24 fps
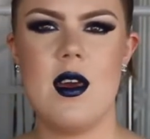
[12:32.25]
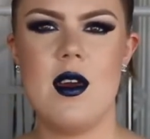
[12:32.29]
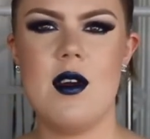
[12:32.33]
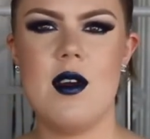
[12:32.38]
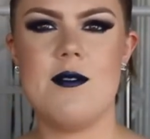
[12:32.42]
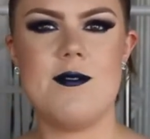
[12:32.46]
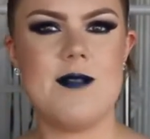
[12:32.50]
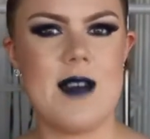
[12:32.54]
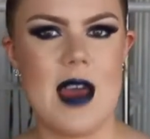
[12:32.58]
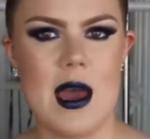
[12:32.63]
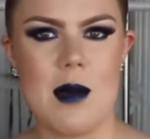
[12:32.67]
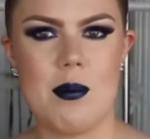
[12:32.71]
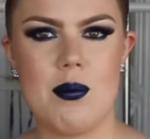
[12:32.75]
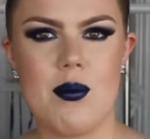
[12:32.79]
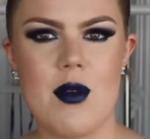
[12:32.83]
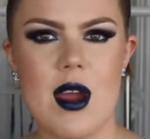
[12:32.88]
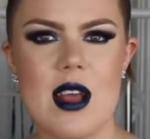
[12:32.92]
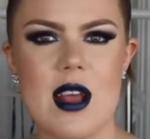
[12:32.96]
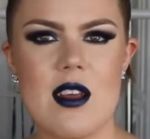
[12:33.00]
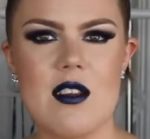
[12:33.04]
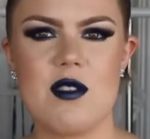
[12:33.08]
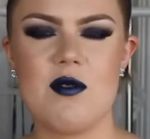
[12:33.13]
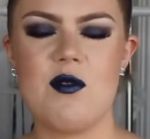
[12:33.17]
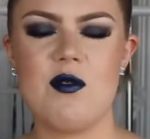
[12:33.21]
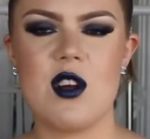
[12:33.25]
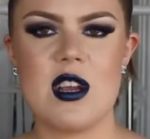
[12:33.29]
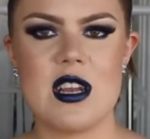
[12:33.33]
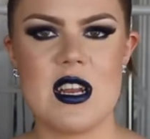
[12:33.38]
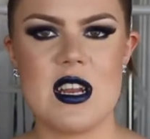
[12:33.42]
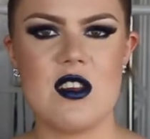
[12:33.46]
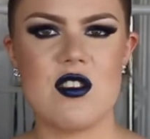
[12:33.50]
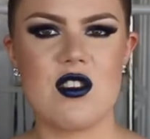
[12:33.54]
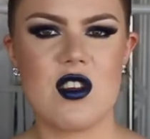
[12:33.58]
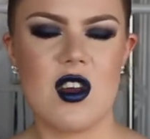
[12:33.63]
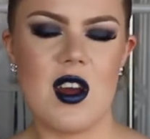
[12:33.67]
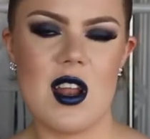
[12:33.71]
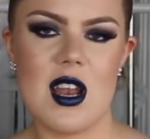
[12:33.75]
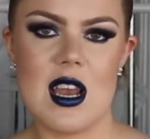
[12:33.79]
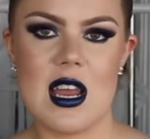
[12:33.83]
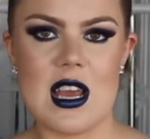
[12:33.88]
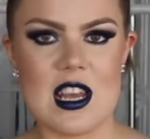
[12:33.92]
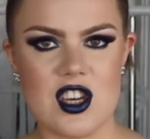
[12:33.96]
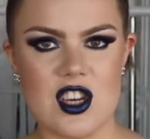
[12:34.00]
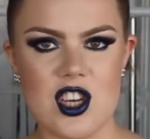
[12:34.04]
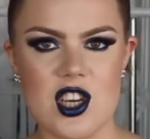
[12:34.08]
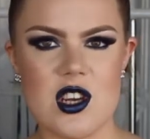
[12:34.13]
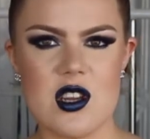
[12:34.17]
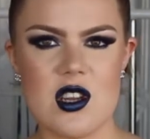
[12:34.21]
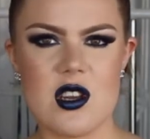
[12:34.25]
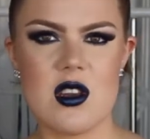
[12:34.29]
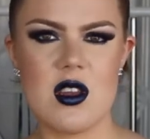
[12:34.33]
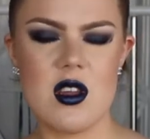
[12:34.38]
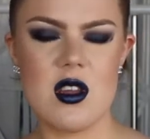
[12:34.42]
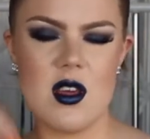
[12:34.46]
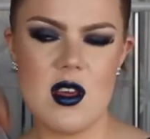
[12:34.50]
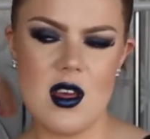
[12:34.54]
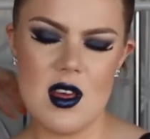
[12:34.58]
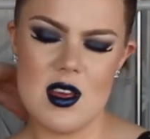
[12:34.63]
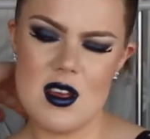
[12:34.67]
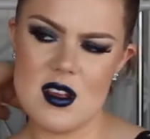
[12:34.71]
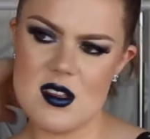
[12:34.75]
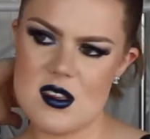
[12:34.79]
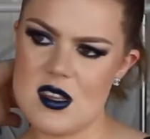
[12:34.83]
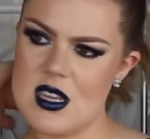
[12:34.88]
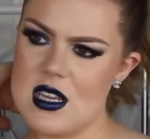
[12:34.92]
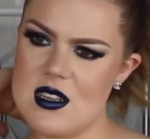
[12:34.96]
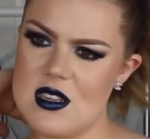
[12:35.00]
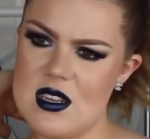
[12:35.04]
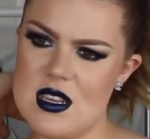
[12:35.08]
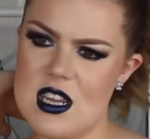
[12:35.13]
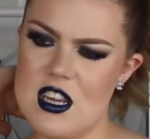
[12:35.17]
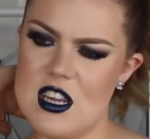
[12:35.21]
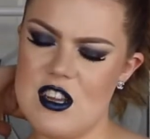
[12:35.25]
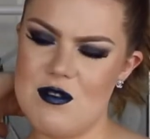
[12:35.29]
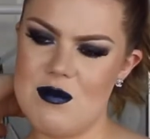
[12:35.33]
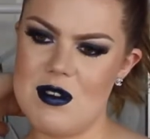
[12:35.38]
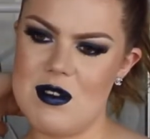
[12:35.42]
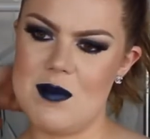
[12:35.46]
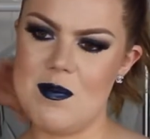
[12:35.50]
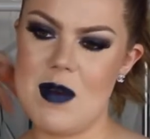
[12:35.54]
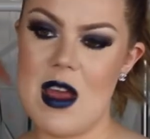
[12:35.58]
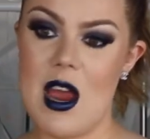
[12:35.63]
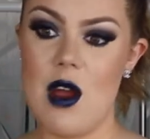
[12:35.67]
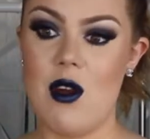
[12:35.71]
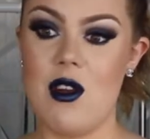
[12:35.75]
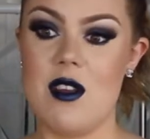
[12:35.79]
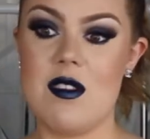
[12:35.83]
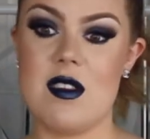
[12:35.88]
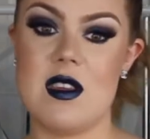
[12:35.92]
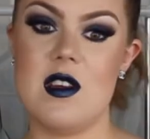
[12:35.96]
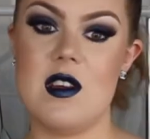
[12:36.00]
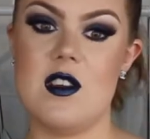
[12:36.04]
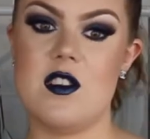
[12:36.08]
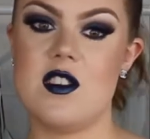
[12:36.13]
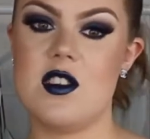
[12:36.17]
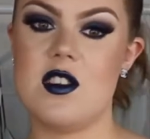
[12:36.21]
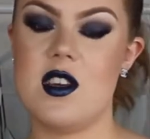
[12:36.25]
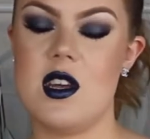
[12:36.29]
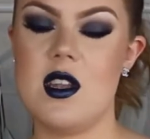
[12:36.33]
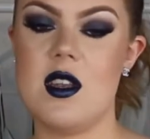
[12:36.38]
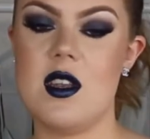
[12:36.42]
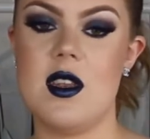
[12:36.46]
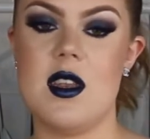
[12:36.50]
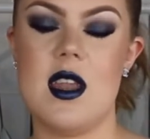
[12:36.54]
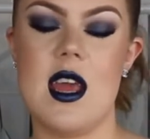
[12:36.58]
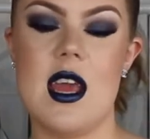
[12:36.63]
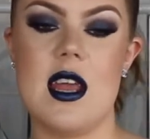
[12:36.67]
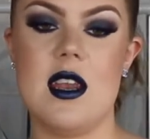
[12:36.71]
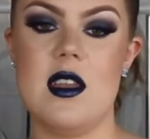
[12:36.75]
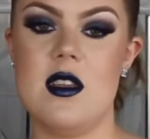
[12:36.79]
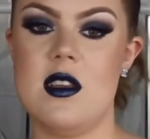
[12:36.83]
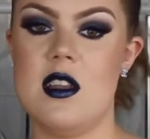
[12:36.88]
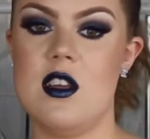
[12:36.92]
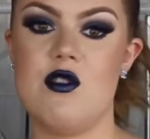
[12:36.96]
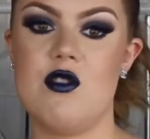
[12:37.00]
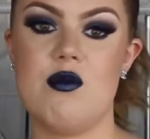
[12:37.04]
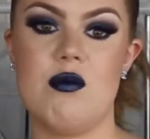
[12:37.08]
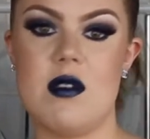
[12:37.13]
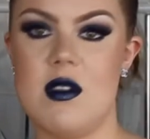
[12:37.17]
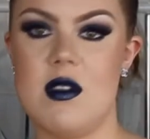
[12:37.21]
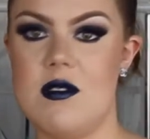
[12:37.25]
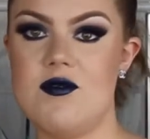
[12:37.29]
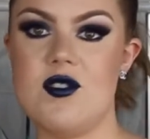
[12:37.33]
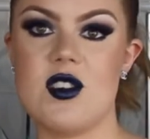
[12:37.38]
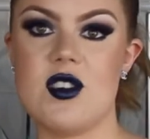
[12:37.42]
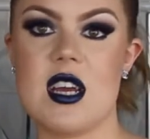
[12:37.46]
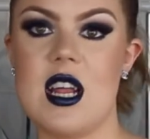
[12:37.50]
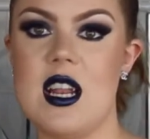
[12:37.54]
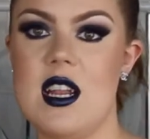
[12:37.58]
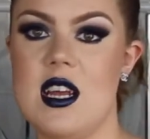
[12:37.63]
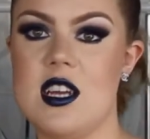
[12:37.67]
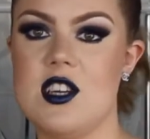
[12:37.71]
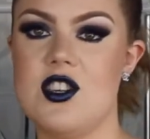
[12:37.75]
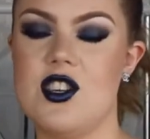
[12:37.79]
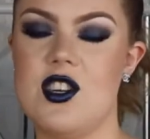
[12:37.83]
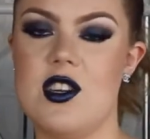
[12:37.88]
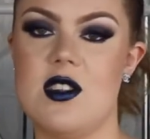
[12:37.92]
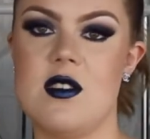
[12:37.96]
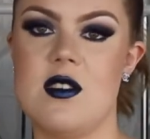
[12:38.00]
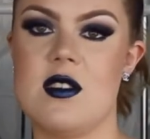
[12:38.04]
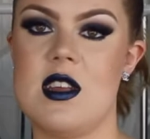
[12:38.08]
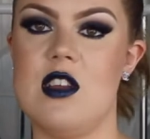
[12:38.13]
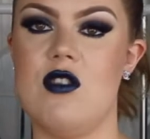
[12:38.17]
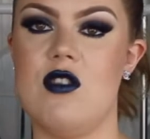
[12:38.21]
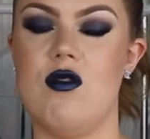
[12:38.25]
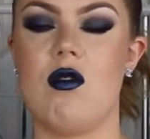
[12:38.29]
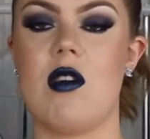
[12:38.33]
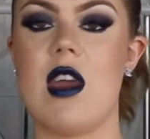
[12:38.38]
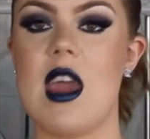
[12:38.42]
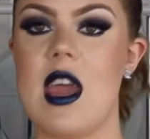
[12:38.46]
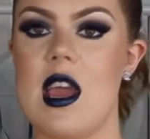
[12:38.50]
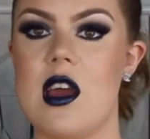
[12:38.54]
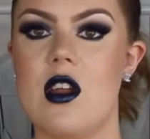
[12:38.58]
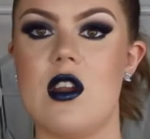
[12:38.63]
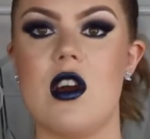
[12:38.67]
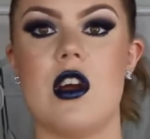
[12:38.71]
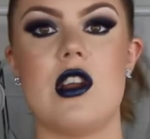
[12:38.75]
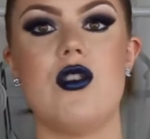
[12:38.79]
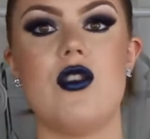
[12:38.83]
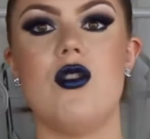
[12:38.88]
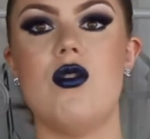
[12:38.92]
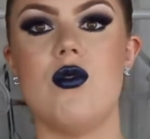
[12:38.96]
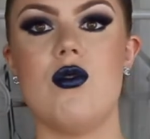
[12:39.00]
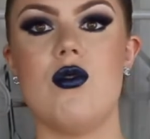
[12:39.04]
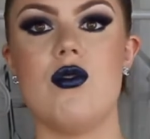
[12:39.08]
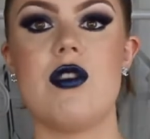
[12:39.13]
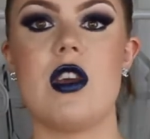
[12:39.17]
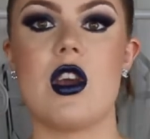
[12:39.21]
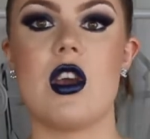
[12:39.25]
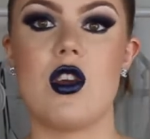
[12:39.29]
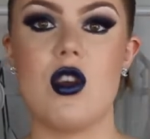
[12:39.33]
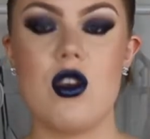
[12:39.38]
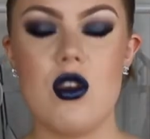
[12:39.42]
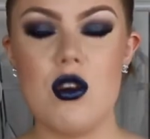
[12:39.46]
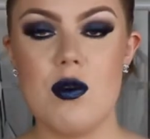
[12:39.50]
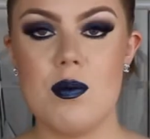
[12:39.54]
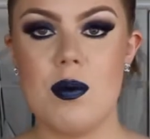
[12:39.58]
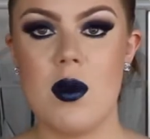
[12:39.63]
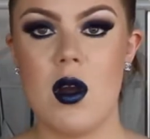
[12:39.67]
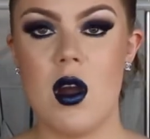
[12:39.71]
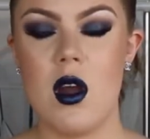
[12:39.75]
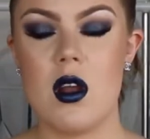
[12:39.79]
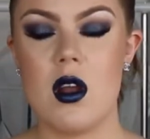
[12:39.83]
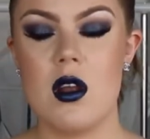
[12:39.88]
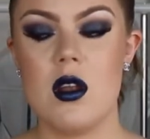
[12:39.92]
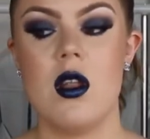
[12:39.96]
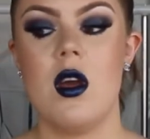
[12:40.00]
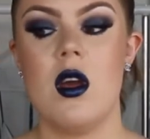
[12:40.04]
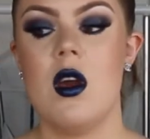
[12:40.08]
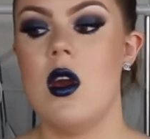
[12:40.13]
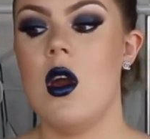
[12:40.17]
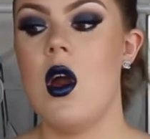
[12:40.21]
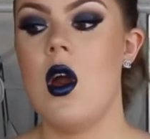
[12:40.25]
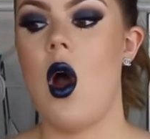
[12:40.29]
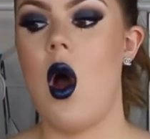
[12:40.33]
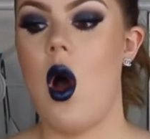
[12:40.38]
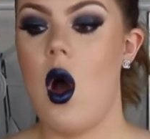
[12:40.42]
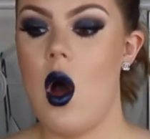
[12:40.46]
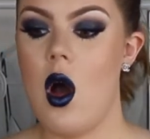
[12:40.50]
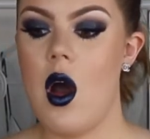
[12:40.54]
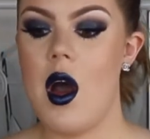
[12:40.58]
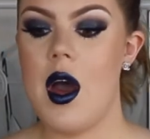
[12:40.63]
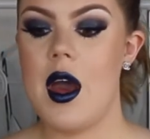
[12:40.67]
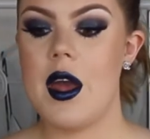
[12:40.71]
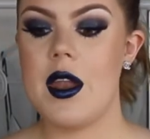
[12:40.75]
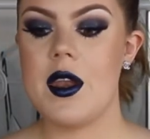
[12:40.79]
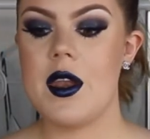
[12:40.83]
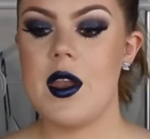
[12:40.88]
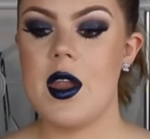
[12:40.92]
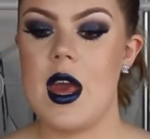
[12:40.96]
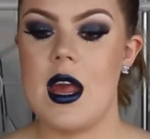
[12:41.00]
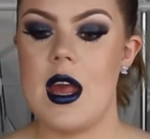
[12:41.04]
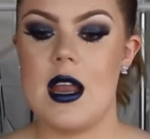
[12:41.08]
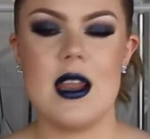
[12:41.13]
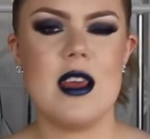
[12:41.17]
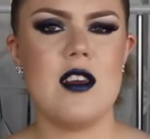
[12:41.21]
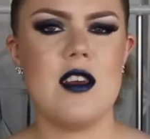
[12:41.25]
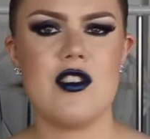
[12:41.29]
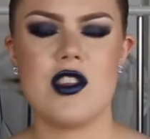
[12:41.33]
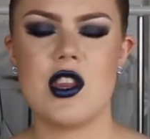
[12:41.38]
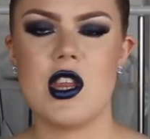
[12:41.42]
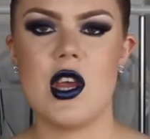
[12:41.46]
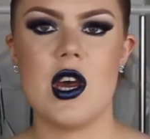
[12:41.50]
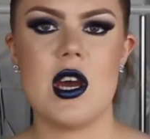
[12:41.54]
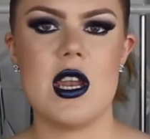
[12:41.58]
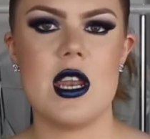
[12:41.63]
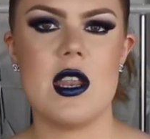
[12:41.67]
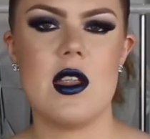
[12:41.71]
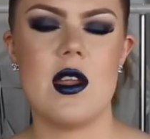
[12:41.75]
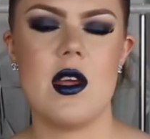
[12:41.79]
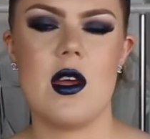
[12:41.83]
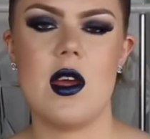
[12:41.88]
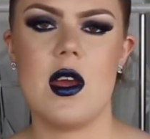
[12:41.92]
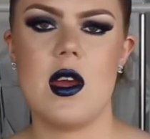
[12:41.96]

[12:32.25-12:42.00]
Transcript: fabrics for this collection, since it is with Paris Hilton and it is one of the collections that you cannot use a coupon on, at least not